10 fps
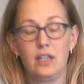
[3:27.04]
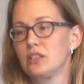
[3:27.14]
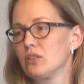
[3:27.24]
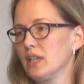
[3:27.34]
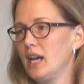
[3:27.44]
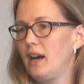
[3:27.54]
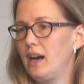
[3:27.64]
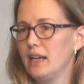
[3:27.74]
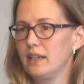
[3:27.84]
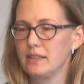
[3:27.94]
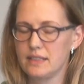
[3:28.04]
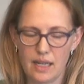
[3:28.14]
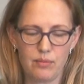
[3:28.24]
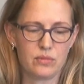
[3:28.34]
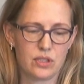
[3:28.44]
So, there are
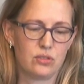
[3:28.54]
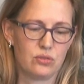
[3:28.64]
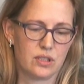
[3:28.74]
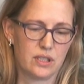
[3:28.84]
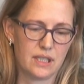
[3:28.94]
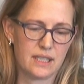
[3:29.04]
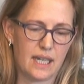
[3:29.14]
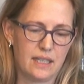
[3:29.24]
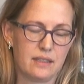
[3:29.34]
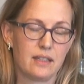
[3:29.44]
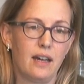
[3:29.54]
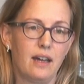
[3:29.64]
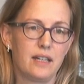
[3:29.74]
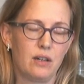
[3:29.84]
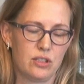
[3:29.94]
some students at,
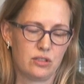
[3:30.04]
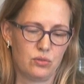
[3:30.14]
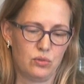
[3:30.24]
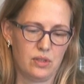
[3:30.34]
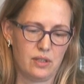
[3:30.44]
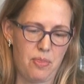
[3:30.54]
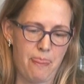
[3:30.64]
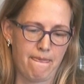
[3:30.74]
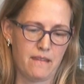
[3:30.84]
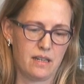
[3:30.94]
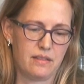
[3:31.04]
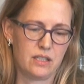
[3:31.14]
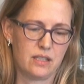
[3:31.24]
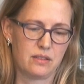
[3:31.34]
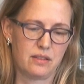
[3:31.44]
at our school
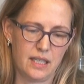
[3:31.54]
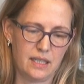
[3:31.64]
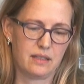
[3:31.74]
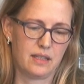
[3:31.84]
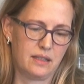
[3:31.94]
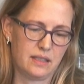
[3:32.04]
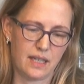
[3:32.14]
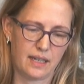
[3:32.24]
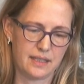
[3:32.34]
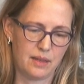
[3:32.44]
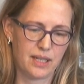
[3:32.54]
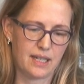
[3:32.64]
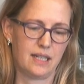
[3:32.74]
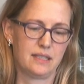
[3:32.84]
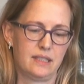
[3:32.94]
that think that these academic
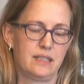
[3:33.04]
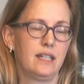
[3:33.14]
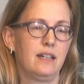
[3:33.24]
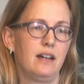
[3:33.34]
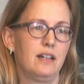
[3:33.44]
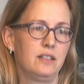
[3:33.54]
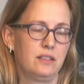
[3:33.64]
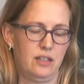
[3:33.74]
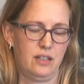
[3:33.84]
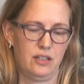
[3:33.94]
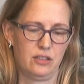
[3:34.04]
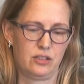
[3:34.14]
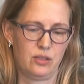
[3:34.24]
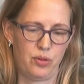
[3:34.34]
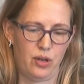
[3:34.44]
classes they are uh,
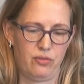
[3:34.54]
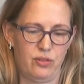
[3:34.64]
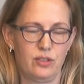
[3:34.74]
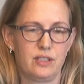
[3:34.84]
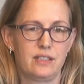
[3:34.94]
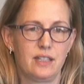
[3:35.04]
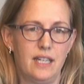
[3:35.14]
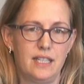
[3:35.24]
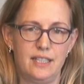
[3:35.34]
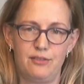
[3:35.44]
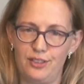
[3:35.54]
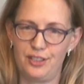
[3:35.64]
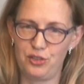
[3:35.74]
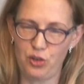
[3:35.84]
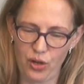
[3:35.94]
superfluous and even
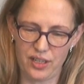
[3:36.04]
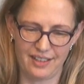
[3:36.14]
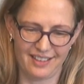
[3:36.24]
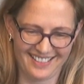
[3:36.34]
annoying